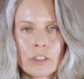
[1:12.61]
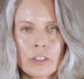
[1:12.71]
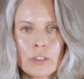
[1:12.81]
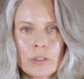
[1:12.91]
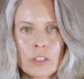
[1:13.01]
you're
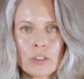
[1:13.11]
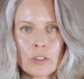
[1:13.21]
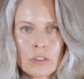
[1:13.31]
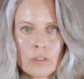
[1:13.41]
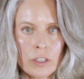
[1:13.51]
using
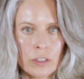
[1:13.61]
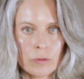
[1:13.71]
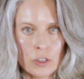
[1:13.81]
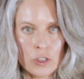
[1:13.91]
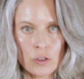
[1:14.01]
two of our
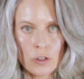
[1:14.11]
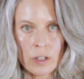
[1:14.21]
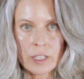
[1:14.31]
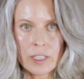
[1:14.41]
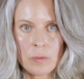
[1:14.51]

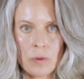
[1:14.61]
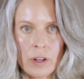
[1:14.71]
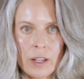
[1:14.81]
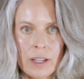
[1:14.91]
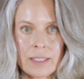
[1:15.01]
strongest
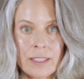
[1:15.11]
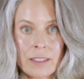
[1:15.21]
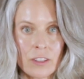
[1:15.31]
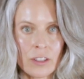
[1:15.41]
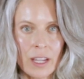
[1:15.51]
products
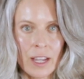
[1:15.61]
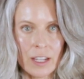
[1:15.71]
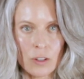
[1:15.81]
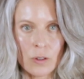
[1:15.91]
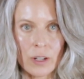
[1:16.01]
in their
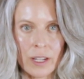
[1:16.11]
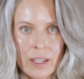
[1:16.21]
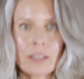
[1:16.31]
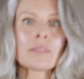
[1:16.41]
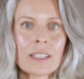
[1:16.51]

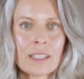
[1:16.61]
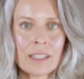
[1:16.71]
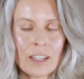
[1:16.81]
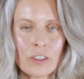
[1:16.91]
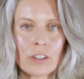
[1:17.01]
category
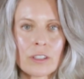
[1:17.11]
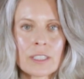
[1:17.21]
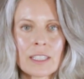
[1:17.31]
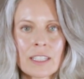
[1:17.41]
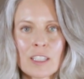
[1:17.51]
together
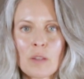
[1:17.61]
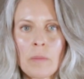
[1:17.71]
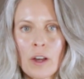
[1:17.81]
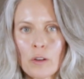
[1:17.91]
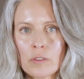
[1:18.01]
to get a
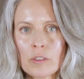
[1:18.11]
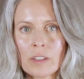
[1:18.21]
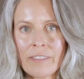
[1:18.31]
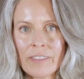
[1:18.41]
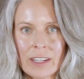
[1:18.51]
powerful
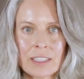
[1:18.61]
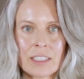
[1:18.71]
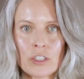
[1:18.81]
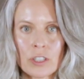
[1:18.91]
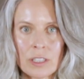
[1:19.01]
effect
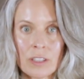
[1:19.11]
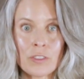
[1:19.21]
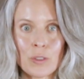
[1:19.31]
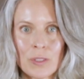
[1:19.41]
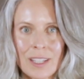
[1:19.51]
in just a few